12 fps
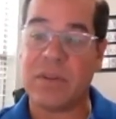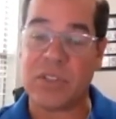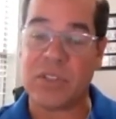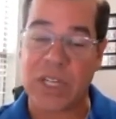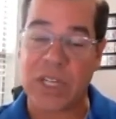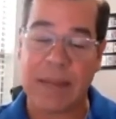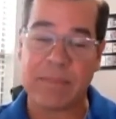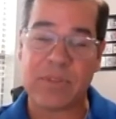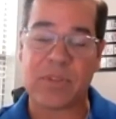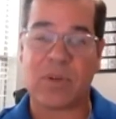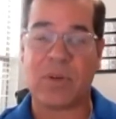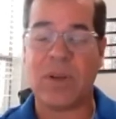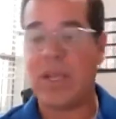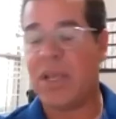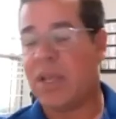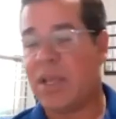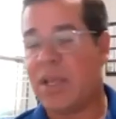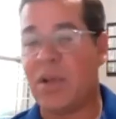jobs or,
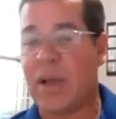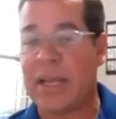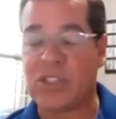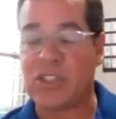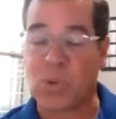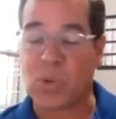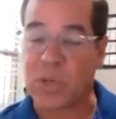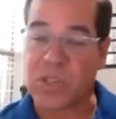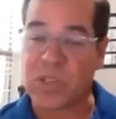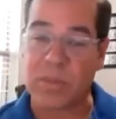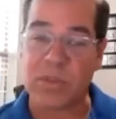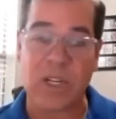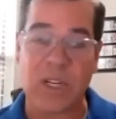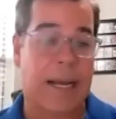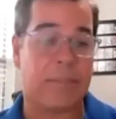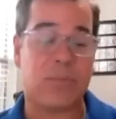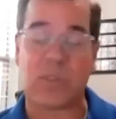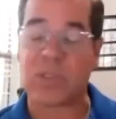had short-term
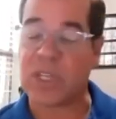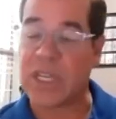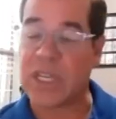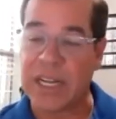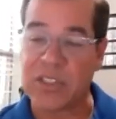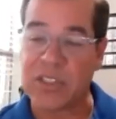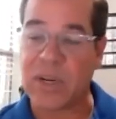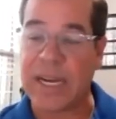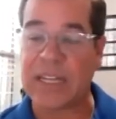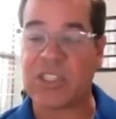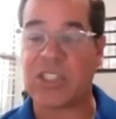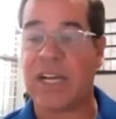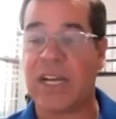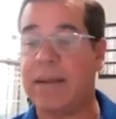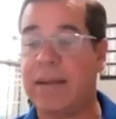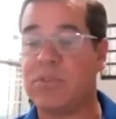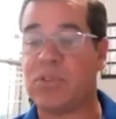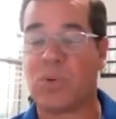jobs or contract
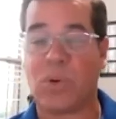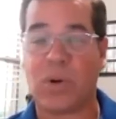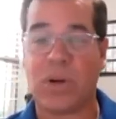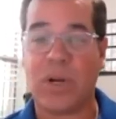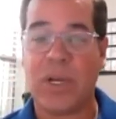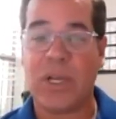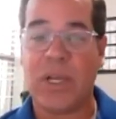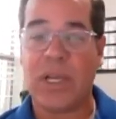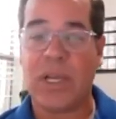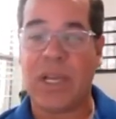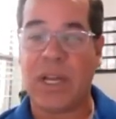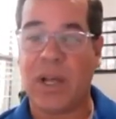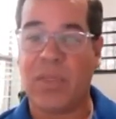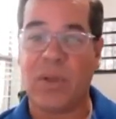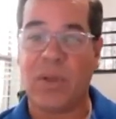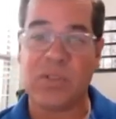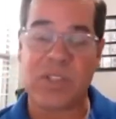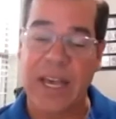jobs or,
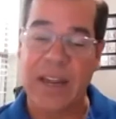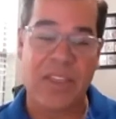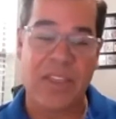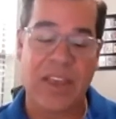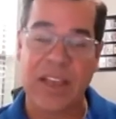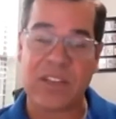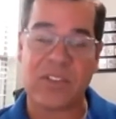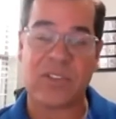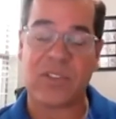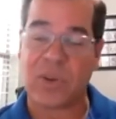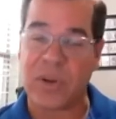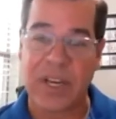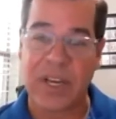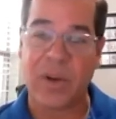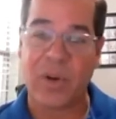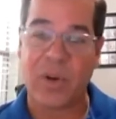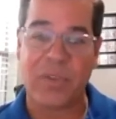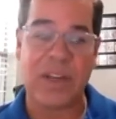those kind of things during
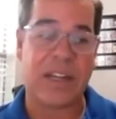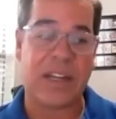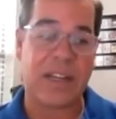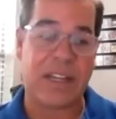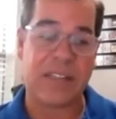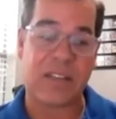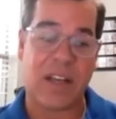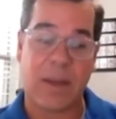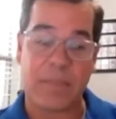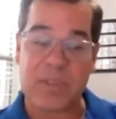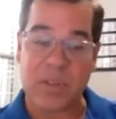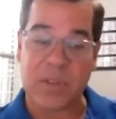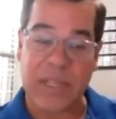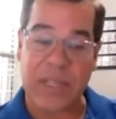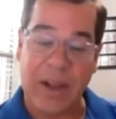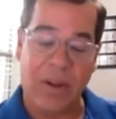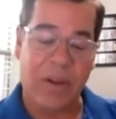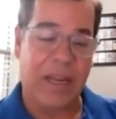COVID and to up till
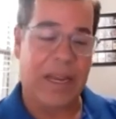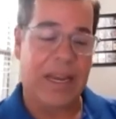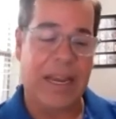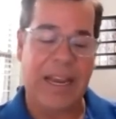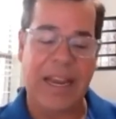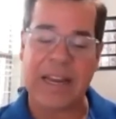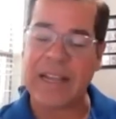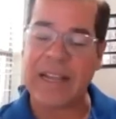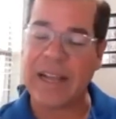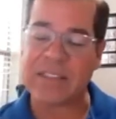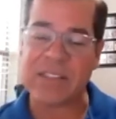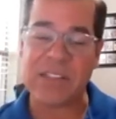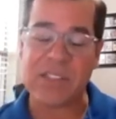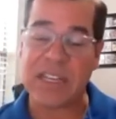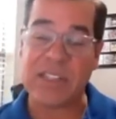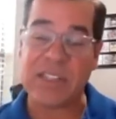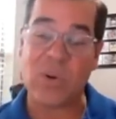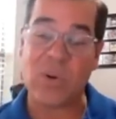now. And guys,
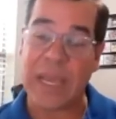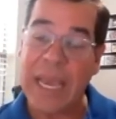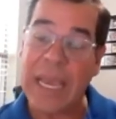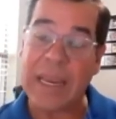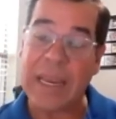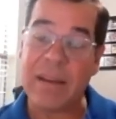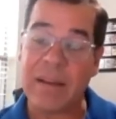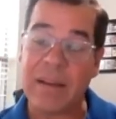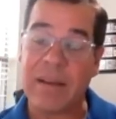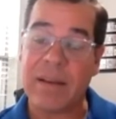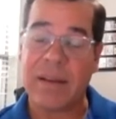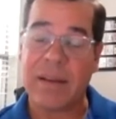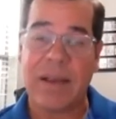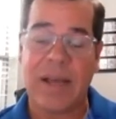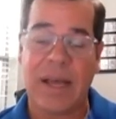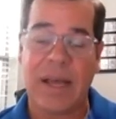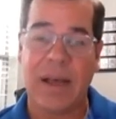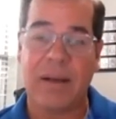it's okay.
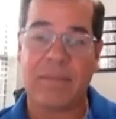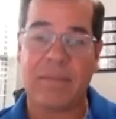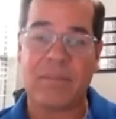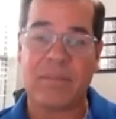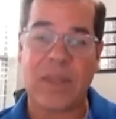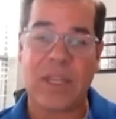I